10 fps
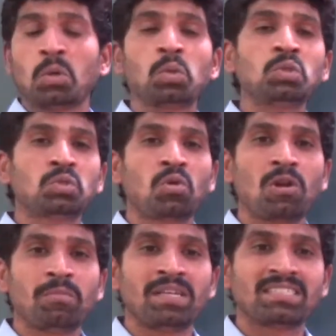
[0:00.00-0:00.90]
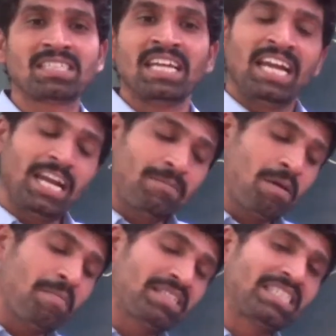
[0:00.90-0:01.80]
Whose role means it
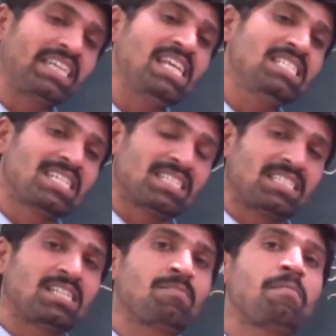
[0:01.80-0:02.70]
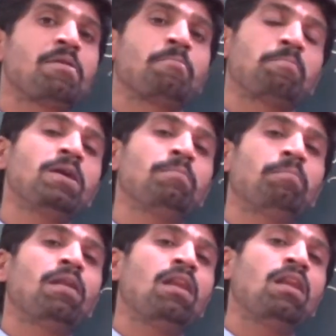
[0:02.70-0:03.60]
may be citizens, it may be
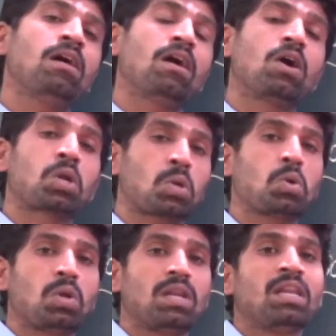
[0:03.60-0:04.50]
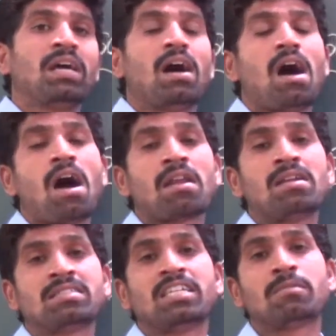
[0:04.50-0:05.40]
people role, or
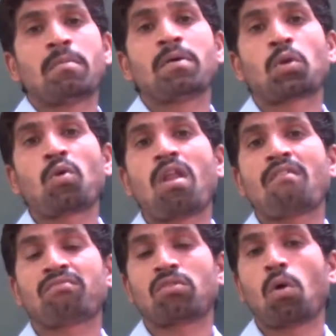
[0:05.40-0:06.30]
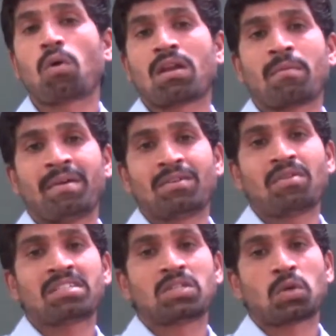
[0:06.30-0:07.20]
else it may be role of government.
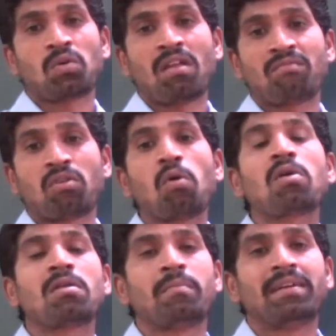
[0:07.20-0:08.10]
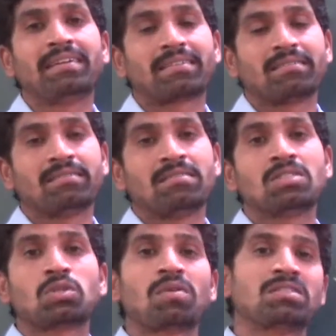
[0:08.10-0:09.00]
What is the role of government?
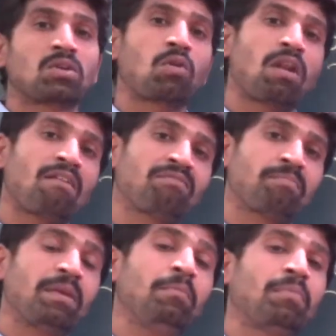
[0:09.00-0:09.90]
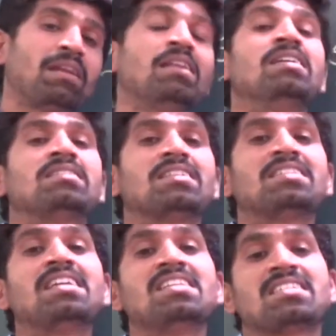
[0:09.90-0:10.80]
So what is the role of people, the
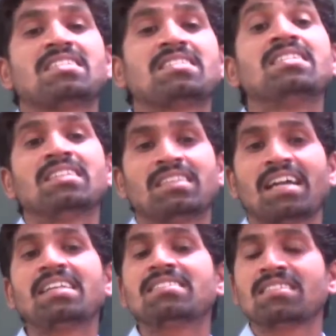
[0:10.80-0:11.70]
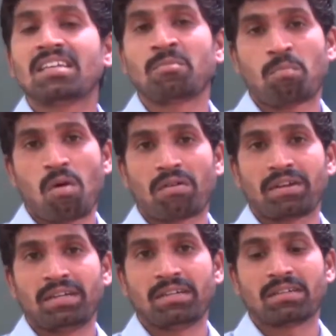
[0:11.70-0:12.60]
citizens? That is
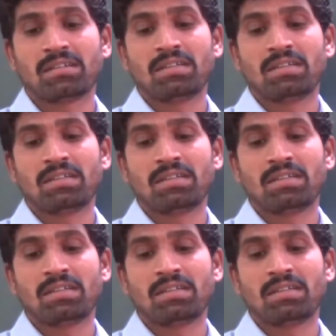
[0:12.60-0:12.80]
important.